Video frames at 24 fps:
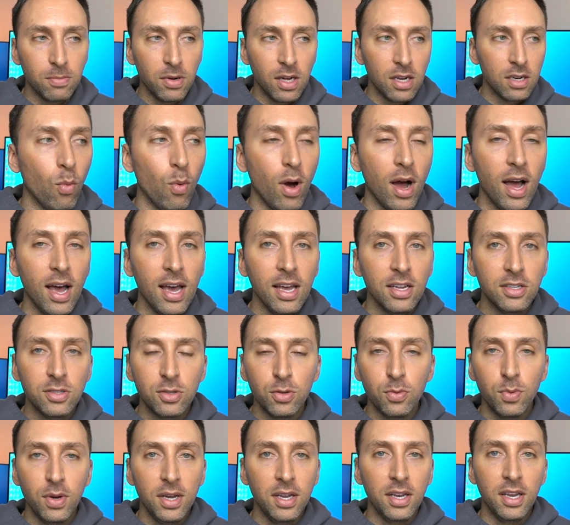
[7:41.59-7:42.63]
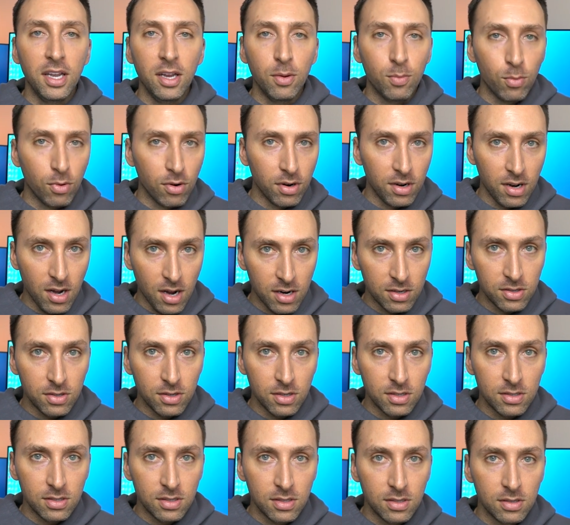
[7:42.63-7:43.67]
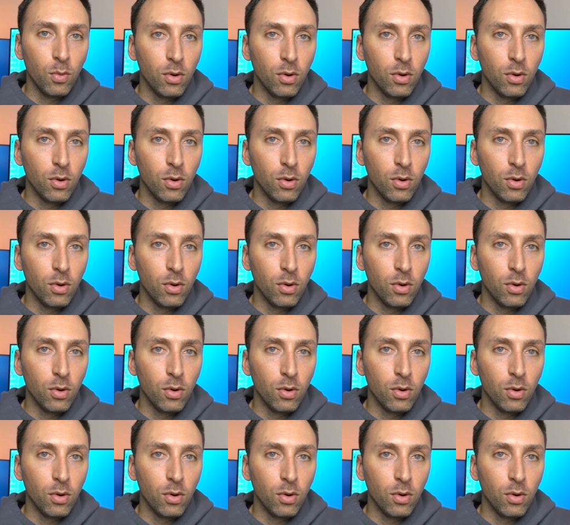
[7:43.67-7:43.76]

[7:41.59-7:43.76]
but why do we need more doctors?